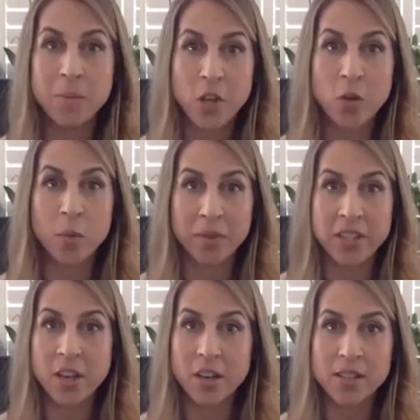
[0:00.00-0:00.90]
who
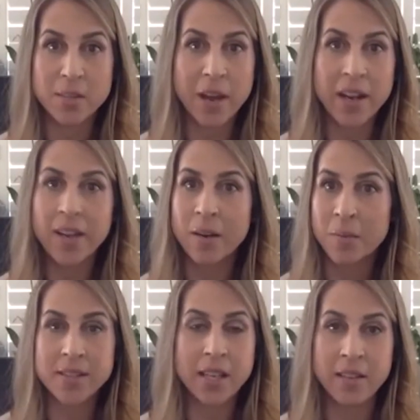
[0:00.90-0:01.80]
openly talks about it, I'm
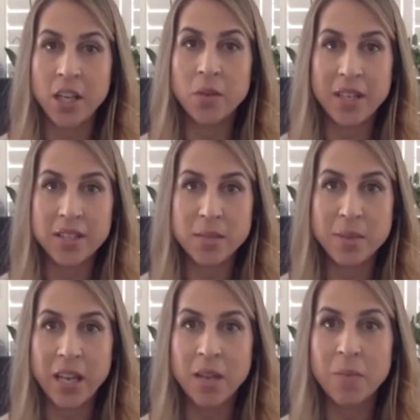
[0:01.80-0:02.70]
not saying that you need to
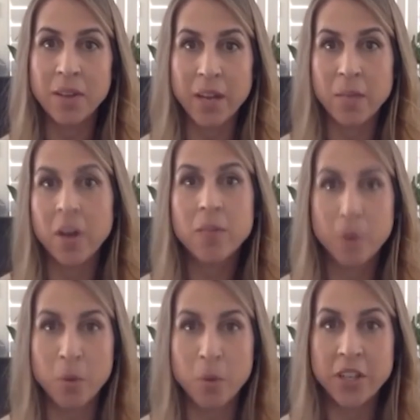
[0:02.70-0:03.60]
be, but like Marc
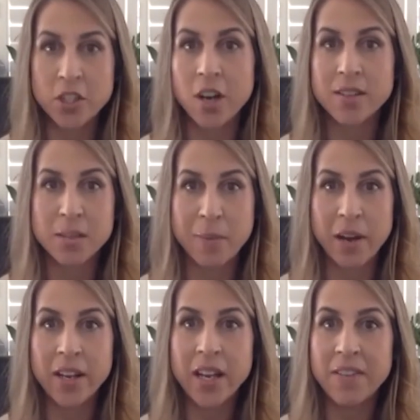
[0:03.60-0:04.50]
openly talks
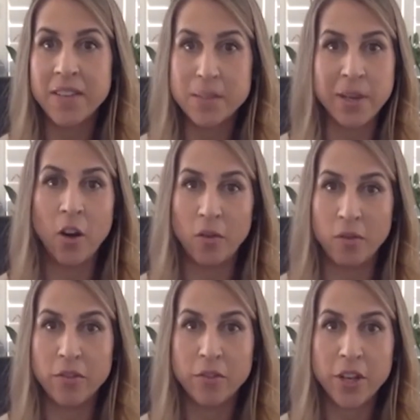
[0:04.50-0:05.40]
about it, if it's been
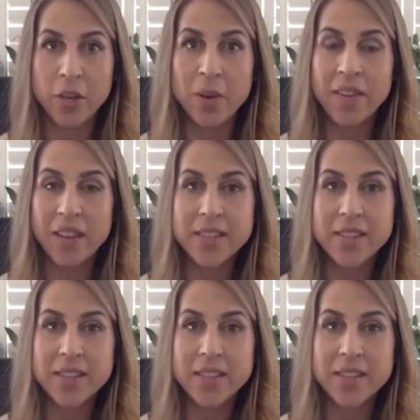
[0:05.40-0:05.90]
helpful for you, I think it's